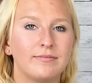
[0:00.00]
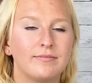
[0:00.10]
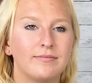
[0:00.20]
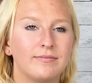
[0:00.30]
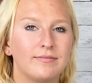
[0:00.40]

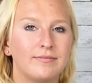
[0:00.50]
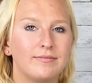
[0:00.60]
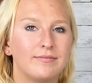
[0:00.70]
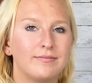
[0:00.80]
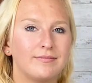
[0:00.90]

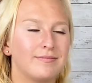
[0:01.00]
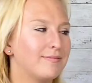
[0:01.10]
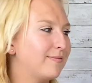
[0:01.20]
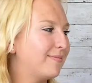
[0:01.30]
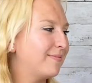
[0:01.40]

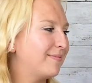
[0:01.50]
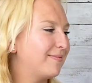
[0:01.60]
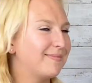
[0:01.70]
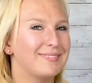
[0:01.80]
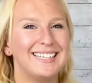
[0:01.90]

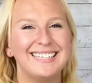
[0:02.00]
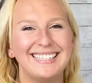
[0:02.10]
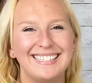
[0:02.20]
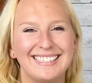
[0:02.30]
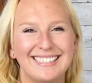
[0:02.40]

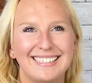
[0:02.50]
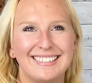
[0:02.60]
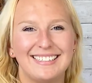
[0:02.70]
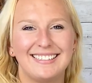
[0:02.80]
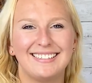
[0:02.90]

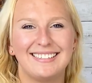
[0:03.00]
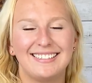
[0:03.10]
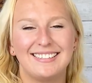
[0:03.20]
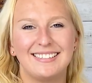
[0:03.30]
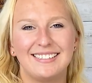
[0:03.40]

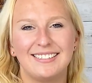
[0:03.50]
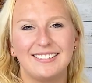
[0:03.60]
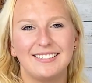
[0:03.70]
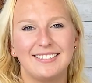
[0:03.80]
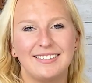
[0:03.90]

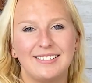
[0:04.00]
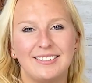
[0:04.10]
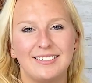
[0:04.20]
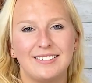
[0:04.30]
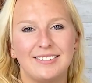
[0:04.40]

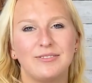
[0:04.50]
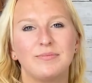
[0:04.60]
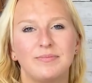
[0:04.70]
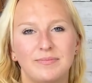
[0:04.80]
(not speaking)